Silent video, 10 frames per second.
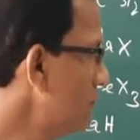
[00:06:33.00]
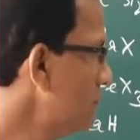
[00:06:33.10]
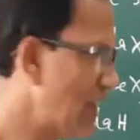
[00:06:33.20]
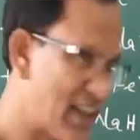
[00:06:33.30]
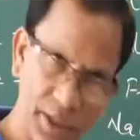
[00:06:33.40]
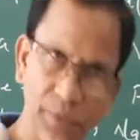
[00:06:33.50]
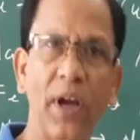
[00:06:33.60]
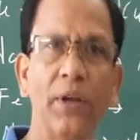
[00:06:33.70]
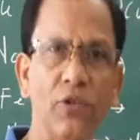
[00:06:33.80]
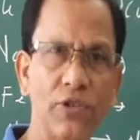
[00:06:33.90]

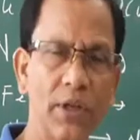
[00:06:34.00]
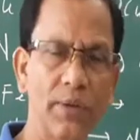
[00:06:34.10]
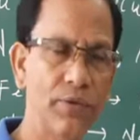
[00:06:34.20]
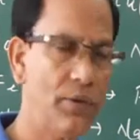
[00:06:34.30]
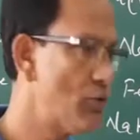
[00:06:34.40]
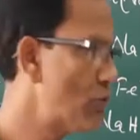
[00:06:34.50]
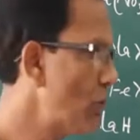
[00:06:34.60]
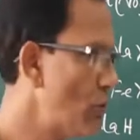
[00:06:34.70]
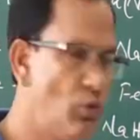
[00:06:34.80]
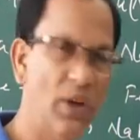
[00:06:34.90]
rectify yourselves. You should
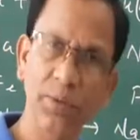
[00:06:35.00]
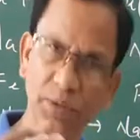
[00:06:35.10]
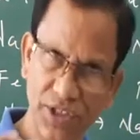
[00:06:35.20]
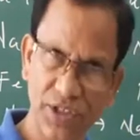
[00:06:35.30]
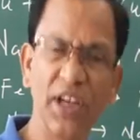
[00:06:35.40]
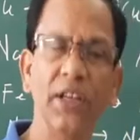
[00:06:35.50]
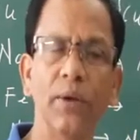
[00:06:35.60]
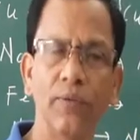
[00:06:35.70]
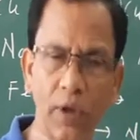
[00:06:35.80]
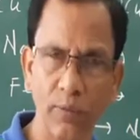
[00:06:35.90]
not do any mistake in
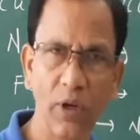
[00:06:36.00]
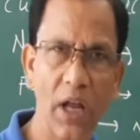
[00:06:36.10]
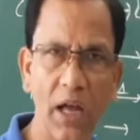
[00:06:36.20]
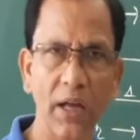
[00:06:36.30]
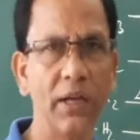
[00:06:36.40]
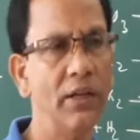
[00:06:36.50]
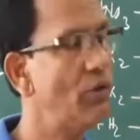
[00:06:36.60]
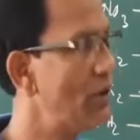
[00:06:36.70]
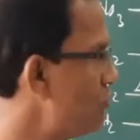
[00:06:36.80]
the formula, in the